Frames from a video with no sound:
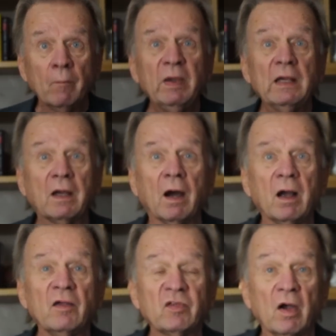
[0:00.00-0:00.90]

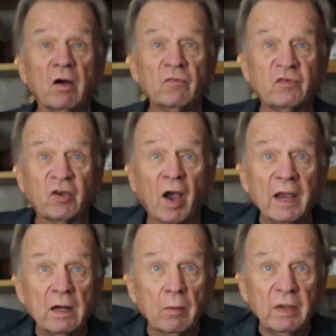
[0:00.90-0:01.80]
because of
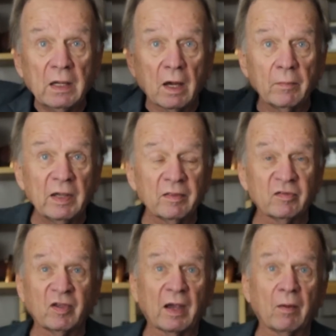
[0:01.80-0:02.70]
China becoming the
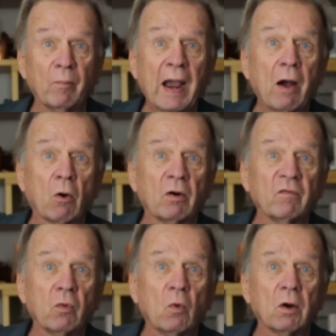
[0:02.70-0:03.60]
second power
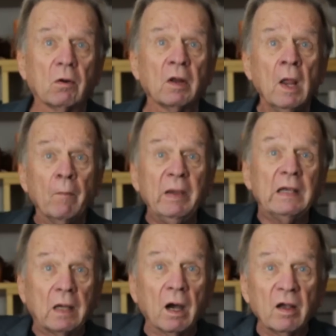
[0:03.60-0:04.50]
of the world,
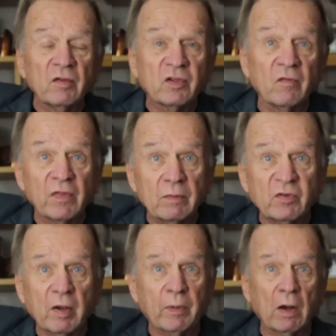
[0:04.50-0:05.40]
because of them
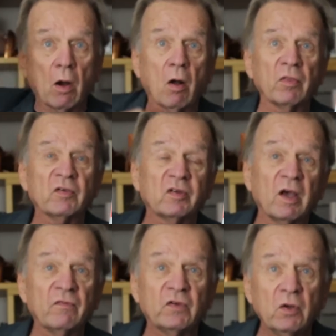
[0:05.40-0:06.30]
shipping all the
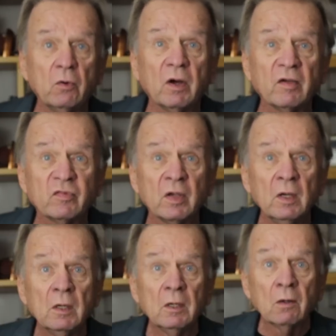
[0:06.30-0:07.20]
stuff to us,
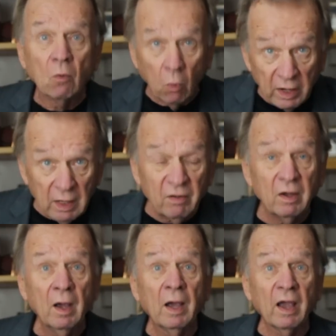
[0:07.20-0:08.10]

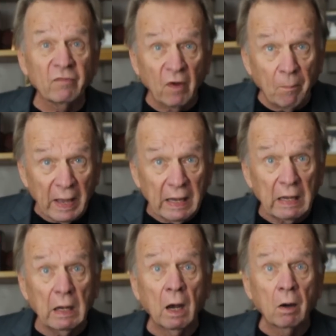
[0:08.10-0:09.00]
we have a
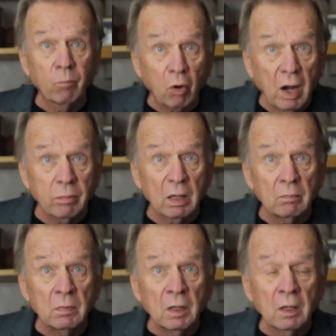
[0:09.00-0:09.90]
big
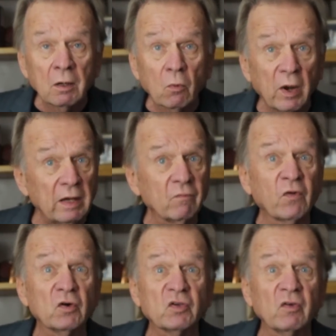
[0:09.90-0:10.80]
problem we
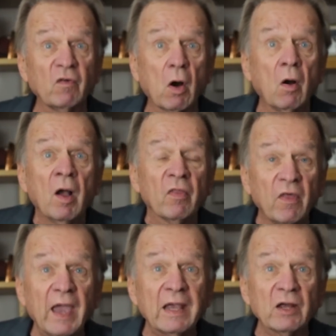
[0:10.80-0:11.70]
first of all
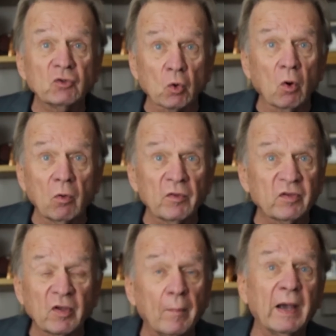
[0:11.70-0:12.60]
they control the
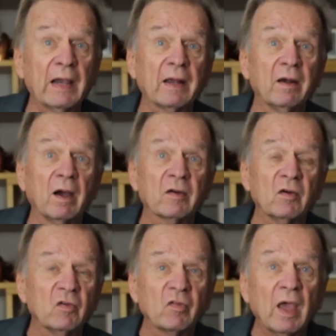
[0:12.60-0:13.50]

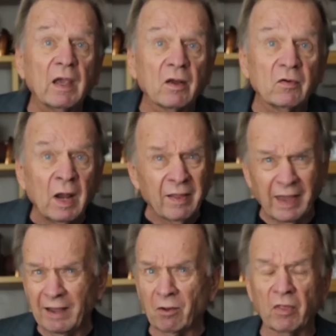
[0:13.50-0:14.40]
semiconductors they can
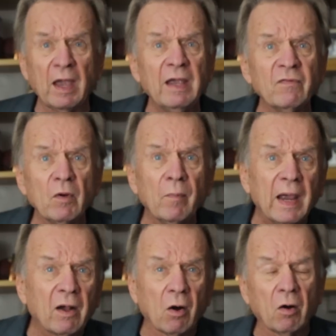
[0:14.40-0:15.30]
hell they even
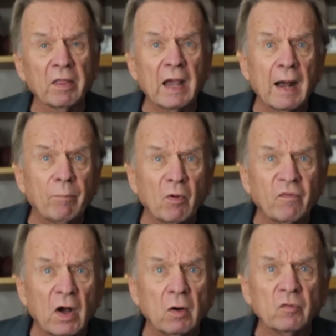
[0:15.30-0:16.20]
make all the apple
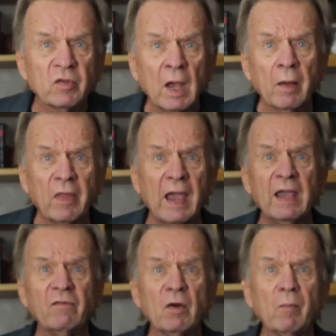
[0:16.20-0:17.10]
phones they
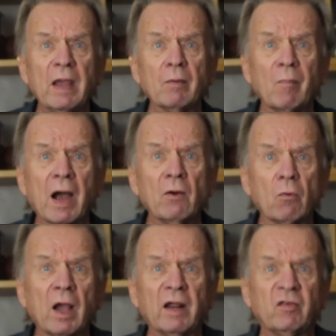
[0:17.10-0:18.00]
even make my
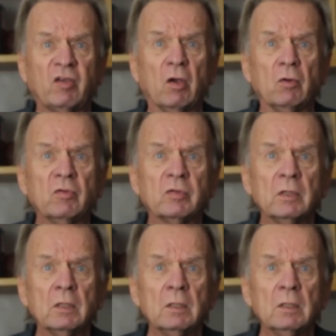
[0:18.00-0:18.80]
running shoes